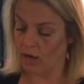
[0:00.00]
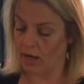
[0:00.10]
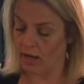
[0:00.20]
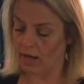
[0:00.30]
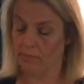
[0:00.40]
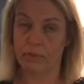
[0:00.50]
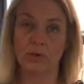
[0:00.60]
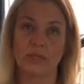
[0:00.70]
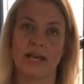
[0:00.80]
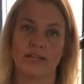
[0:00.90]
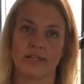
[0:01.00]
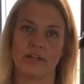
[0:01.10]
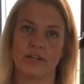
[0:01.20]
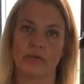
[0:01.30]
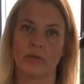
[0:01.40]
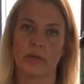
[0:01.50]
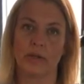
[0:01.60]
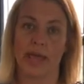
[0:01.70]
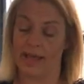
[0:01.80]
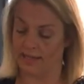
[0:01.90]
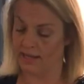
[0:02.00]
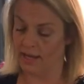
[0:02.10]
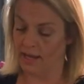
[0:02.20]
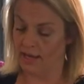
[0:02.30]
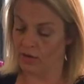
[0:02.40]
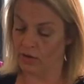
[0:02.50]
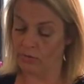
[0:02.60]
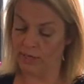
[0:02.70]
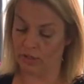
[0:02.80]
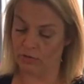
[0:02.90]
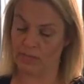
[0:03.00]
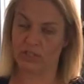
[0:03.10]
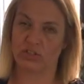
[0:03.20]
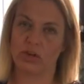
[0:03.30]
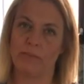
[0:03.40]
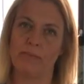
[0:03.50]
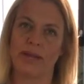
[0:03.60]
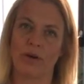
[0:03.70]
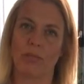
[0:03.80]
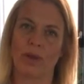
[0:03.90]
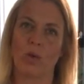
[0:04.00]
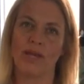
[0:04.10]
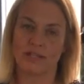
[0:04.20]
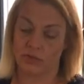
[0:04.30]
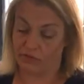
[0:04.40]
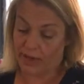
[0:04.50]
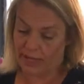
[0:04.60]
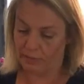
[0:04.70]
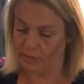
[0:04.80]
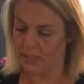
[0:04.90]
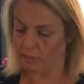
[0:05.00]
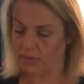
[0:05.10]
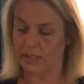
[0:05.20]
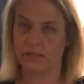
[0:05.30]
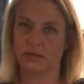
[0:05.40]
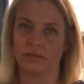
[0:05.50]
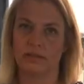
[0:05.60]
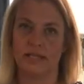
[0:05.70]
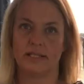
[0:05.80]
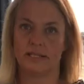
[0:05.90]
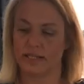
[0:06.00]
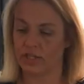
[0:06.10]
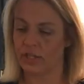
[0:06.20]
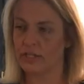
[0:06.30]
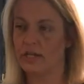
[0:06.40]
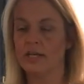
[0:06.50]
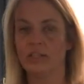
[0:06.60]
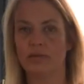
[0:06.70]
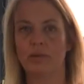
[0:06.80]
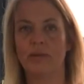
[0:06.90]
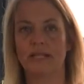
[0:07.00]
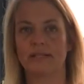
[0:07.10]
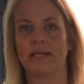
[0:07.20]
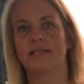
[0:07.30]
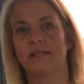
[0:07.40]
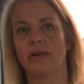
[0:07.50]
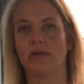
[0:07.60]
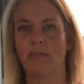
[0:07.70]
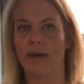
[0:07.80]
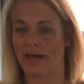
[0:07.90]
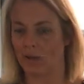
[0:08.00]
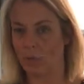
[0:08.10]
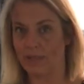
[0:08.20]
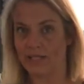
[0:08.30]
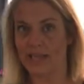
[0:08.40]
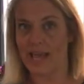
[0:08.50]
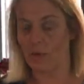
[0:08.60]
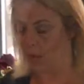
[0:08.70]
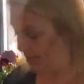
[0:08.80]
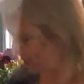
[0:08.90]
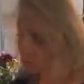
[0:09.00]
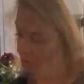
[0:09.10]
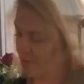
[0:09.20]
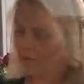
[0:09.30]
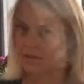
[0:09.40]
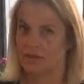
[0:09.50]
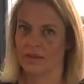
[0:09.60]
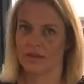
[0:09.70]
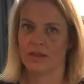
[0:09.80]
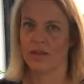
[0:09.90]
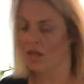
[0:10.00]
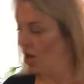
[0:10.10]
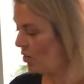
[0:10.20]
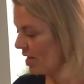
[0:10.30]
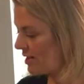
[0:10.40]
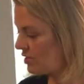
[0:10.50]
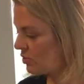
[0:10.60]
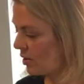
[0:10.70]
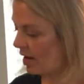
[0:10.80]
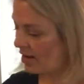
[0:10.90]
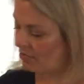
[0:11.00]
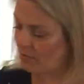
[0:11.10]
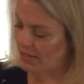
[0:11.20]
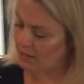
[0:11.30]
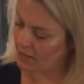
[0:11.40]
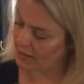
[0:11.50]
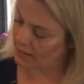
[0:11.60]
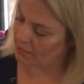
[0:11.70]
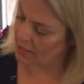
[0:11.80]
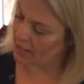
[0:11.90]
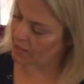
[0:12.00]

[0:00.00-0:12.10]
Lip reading: a processor, you can mix your mixture up. It might not be quite so fine, but it will still taste delicious. So I'm going to mix this and then I'll come back and whisk the egg whites. Okay, so I've mixed my